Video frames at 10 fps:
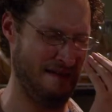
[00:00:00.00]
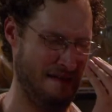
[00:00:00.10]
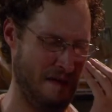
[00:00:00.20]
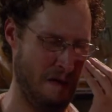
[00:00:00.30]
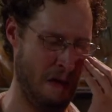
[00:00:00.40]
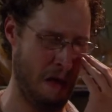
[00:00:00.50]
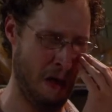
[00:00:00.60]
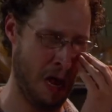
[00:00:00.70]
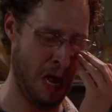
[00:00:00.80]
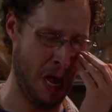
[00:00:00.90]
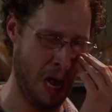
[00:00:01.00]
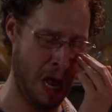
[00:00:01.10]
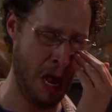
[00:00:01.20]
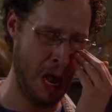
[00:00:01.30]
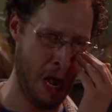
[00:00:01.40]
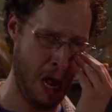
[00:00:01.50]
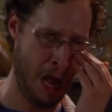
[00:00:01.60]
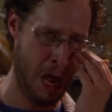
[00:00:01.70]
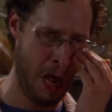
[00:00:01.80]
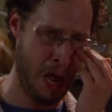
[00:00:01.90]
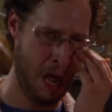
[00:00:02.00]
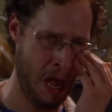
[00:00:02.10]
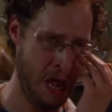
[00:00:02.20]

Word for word: Oh, I'm sorry. Take you to lunch?